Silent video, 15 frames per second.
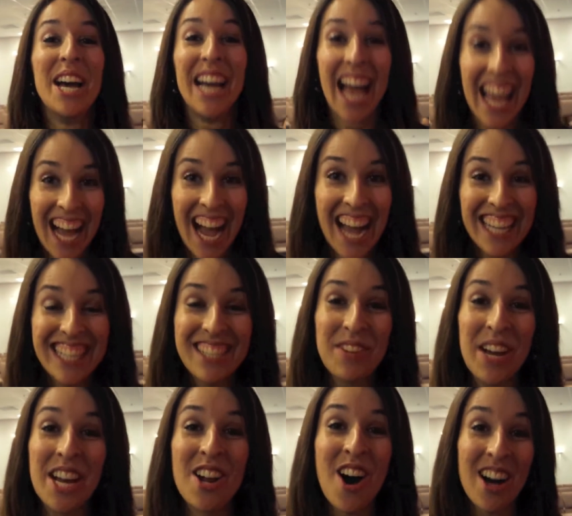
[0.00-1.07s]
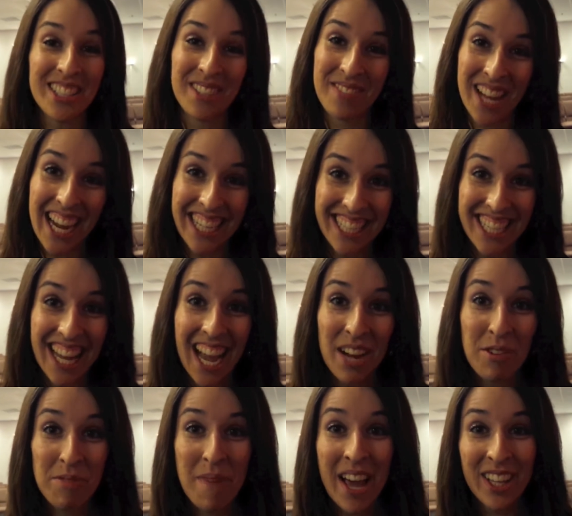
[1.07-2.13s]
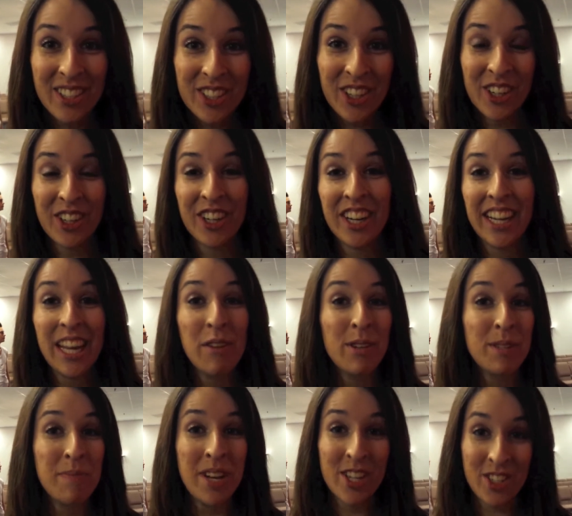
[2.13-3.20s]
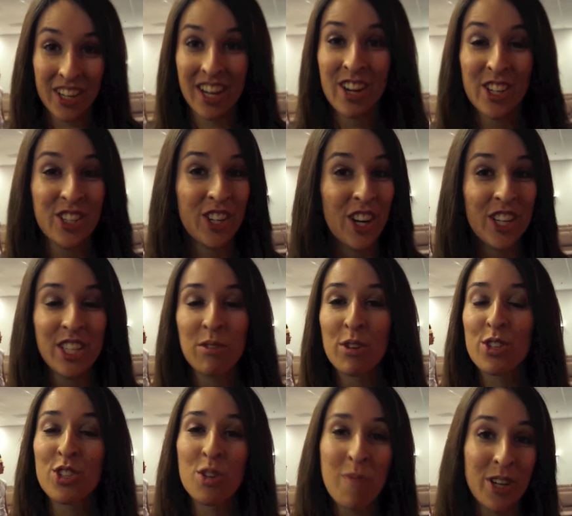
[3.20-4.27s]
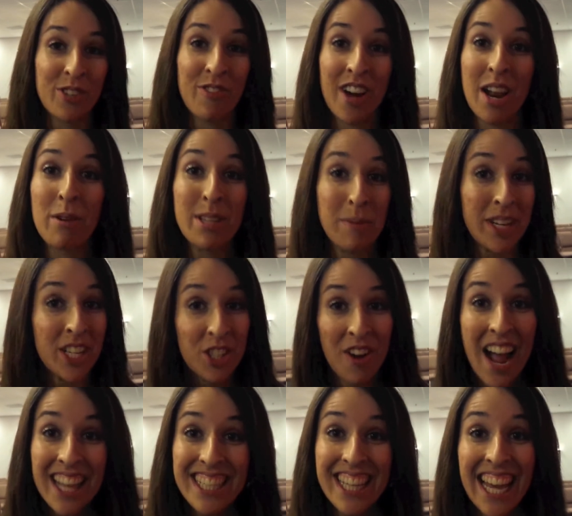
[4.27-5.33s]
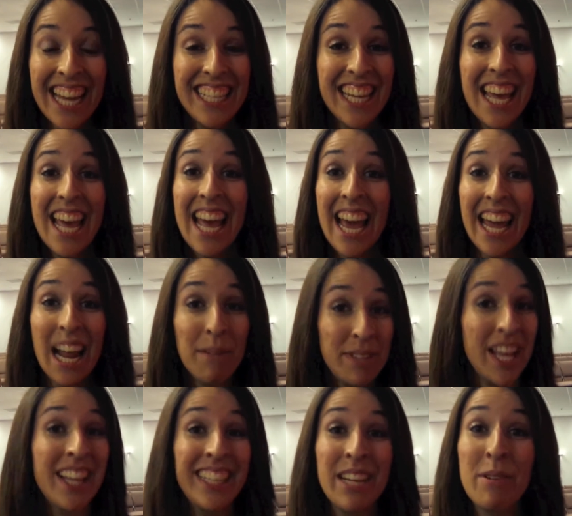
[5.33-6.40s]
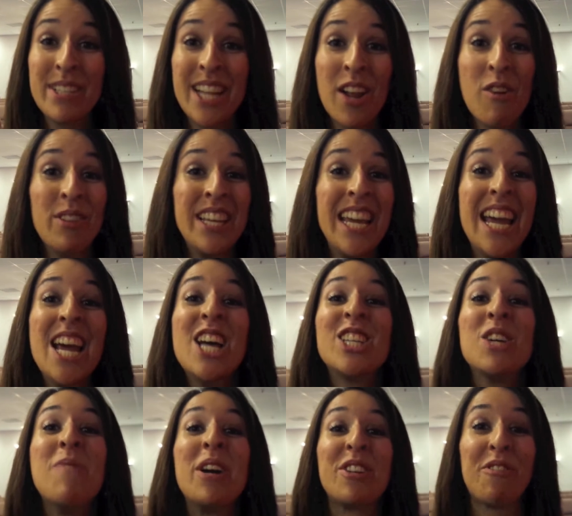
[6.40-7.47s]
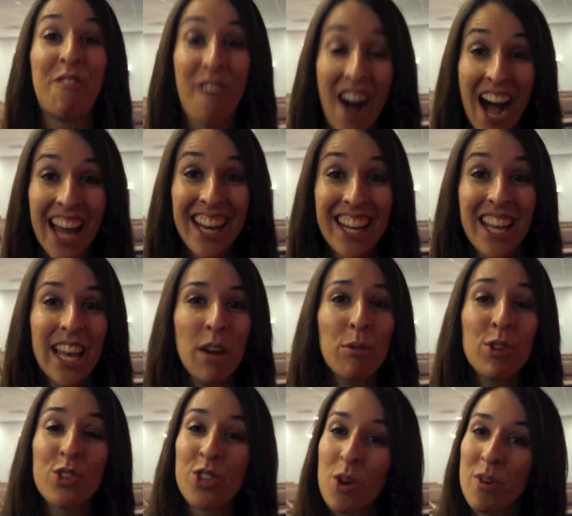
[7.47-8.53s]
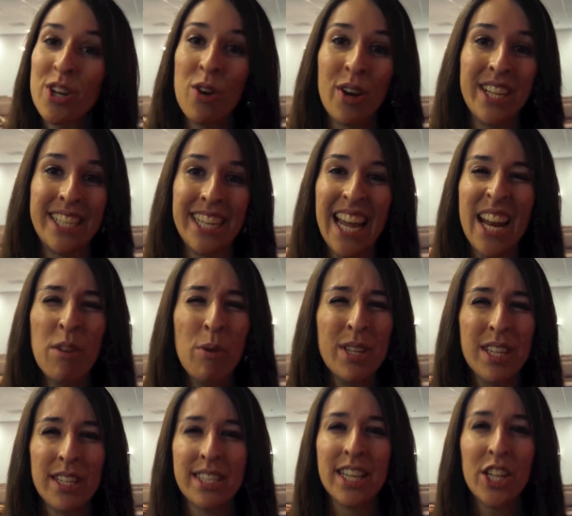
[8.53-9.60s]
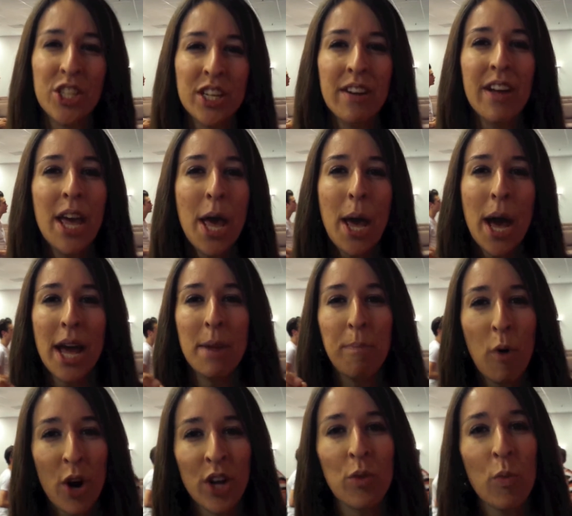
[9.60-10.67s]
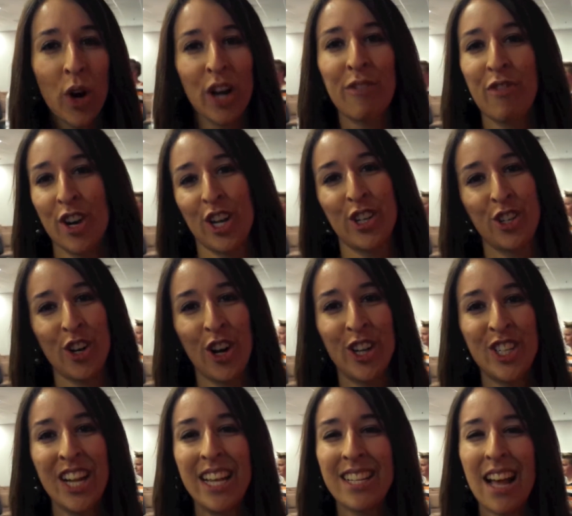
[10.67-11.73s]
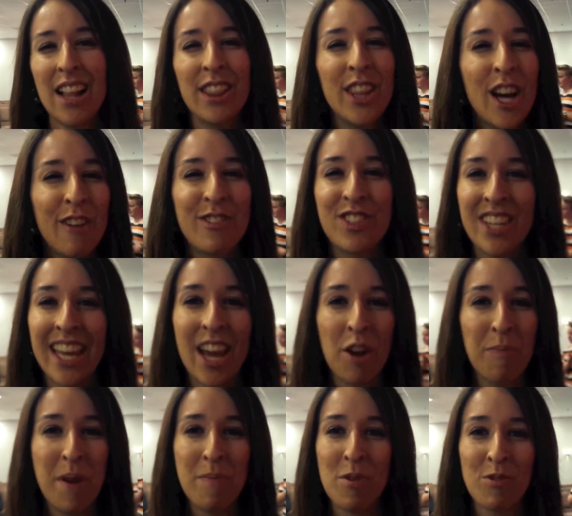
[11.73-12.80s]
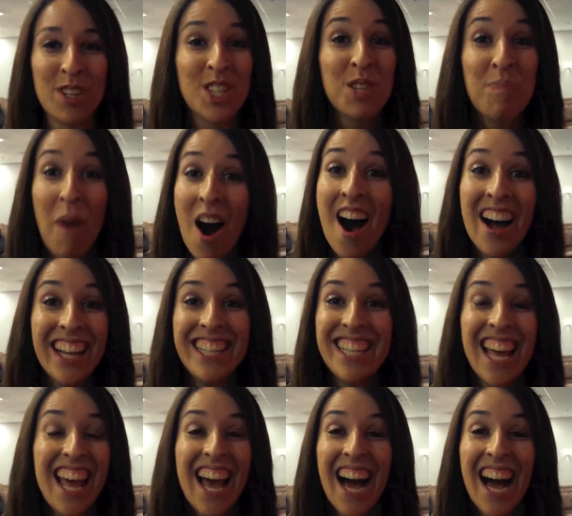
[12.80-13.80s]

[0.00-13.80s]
Hey guys, we had an awesome night tonight with Michael Turner. He was ministering at our church. It was so much fun. I was able to translate, and I'm telling you, it was not only so much fun, it was so anointed, and it was such an important word for our church. And I love seeing our people respond.